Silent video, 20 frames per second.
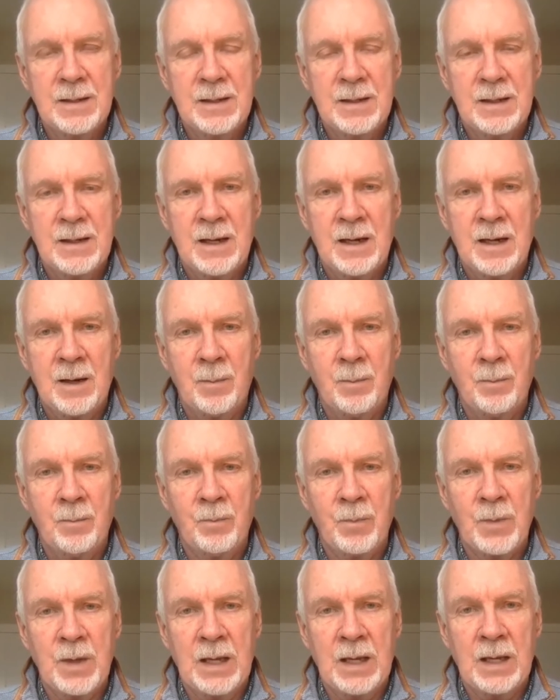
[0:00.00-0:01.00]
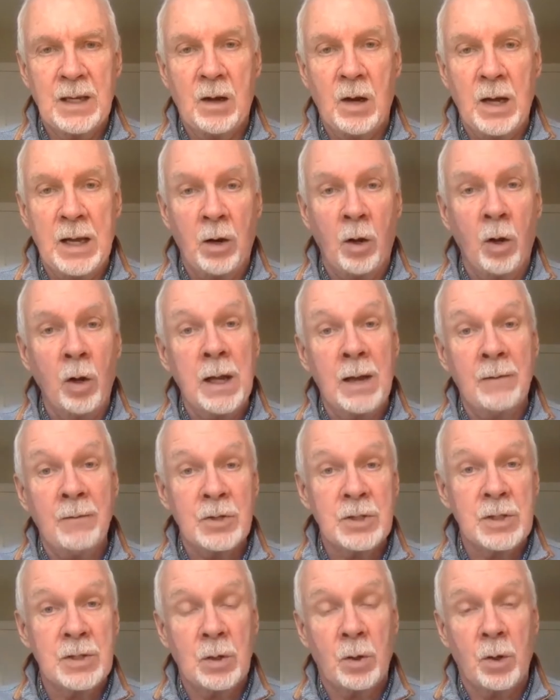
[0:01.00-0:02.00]
at all
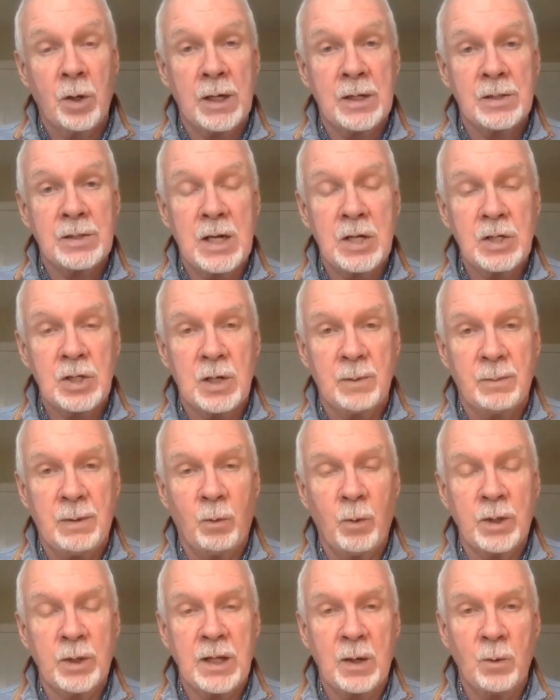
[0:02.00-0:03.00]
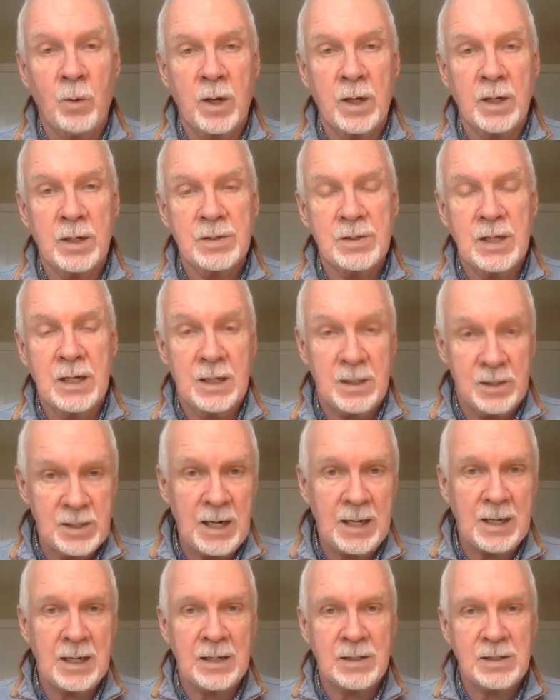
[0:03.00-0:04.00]
levels in the organization about what they wanted to see. A
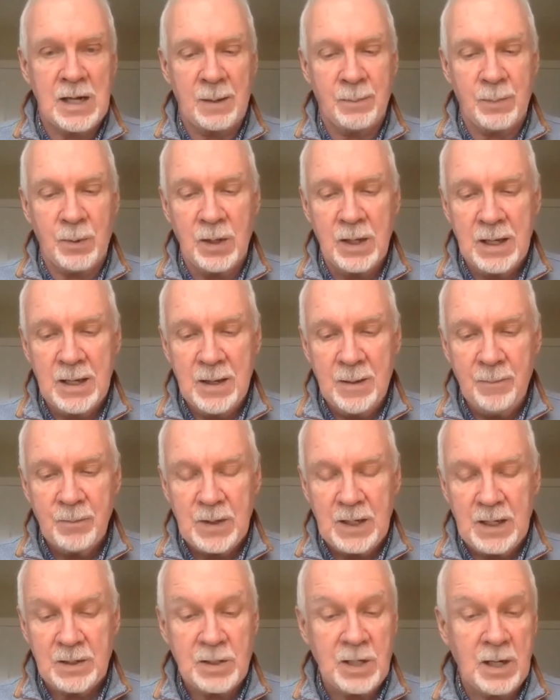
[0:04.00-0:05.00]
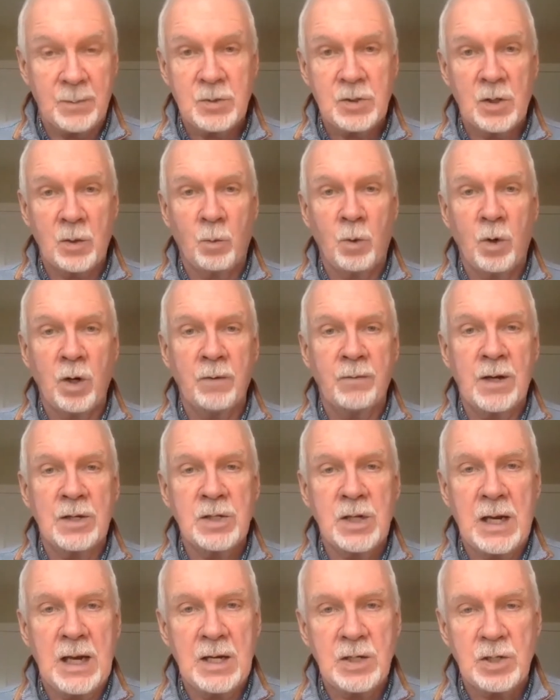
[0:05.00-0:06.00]
second example comes to the world of
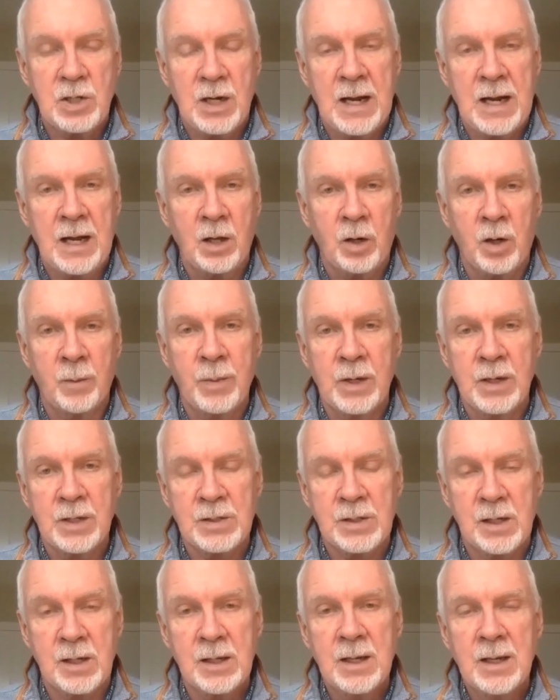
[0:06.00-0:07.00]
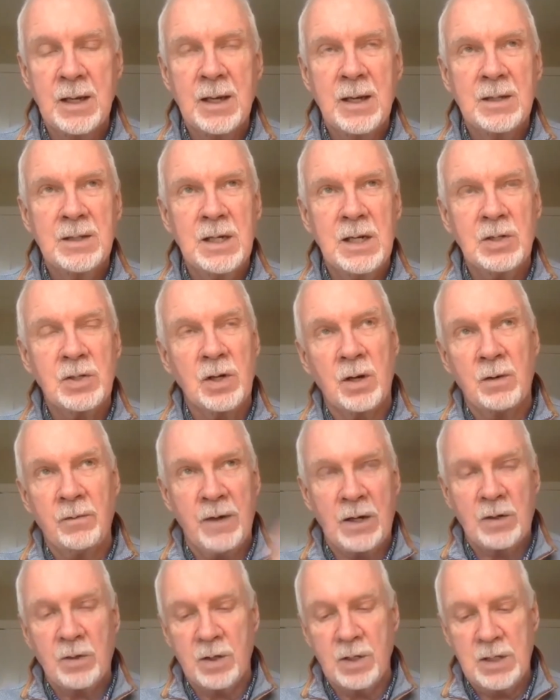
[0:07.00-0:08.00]
education. Hal Urban is a teacher, a
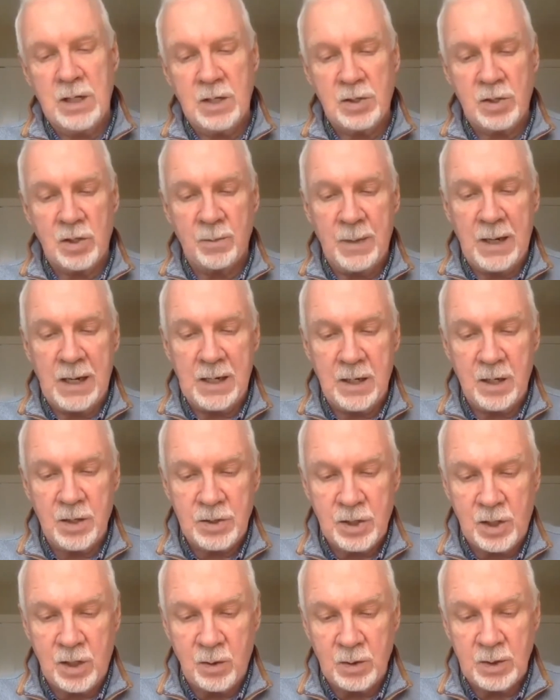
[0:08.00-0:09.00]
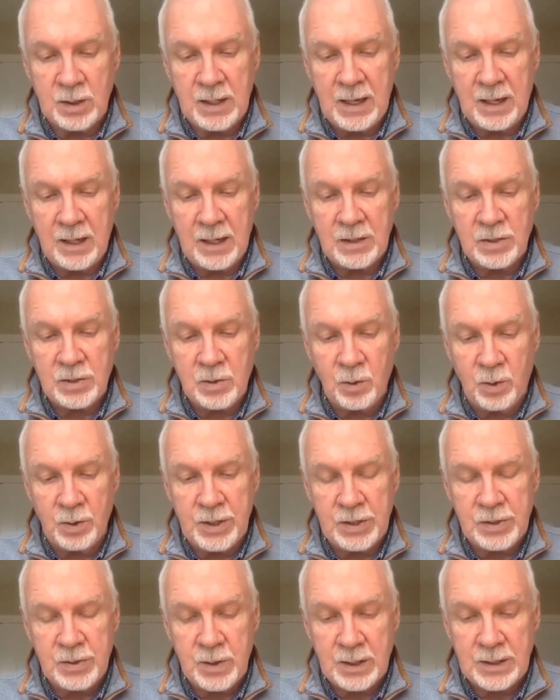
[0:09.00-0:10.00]
veteran teacher many years ago in the LA school
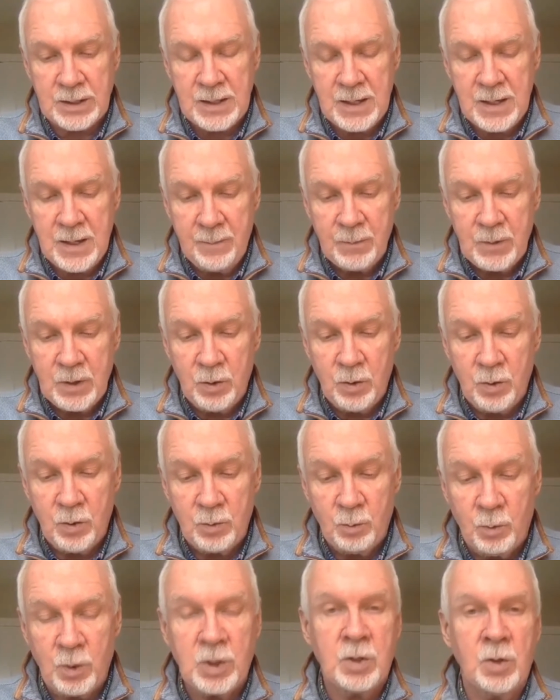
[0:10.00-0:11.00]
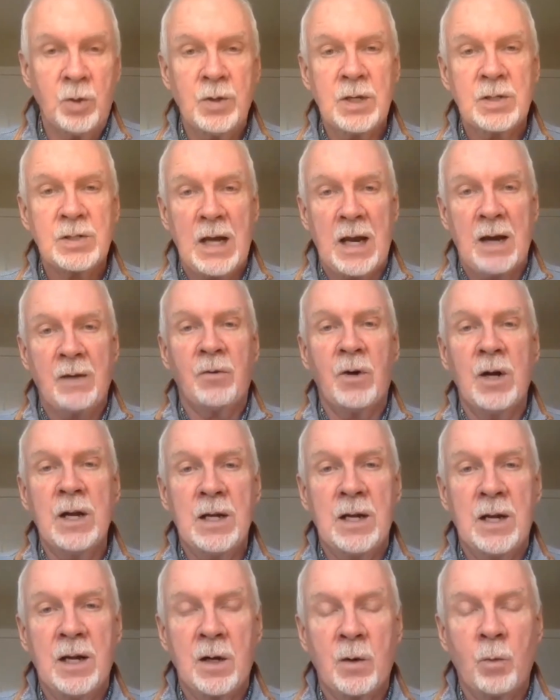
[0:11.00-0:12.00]
district, who would do this every
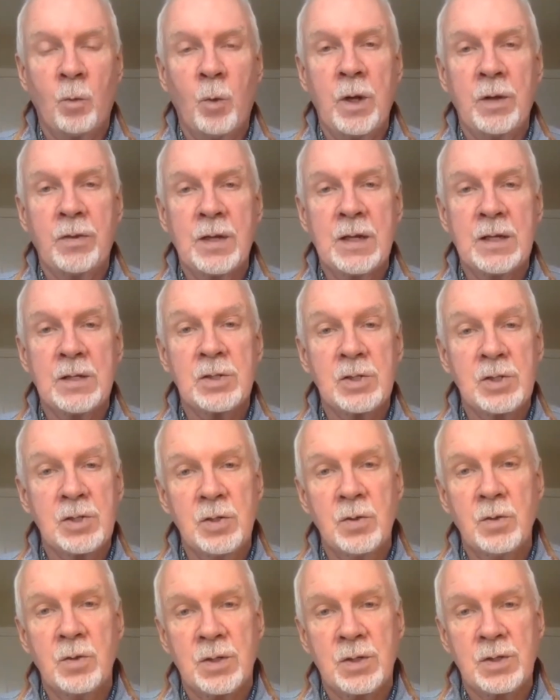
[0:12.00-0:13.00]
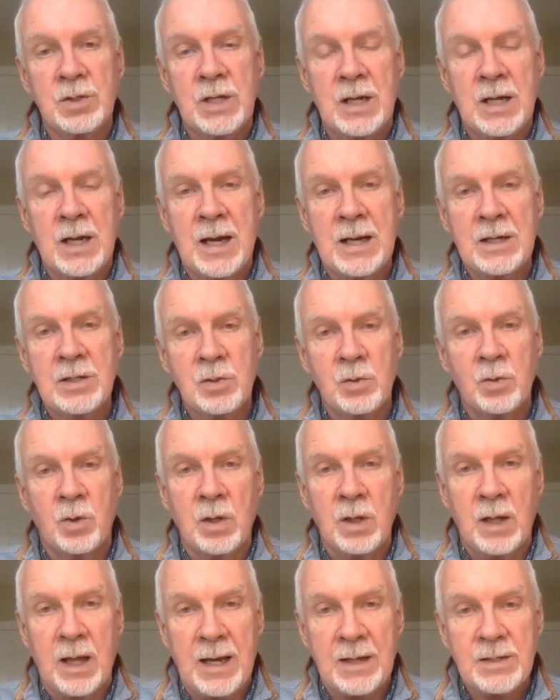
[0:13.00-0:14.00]
year with his students in a high school
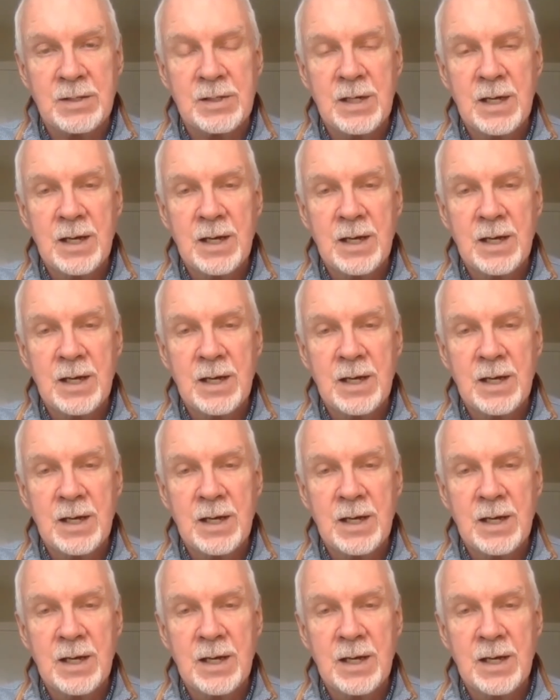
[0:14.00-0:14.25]
class,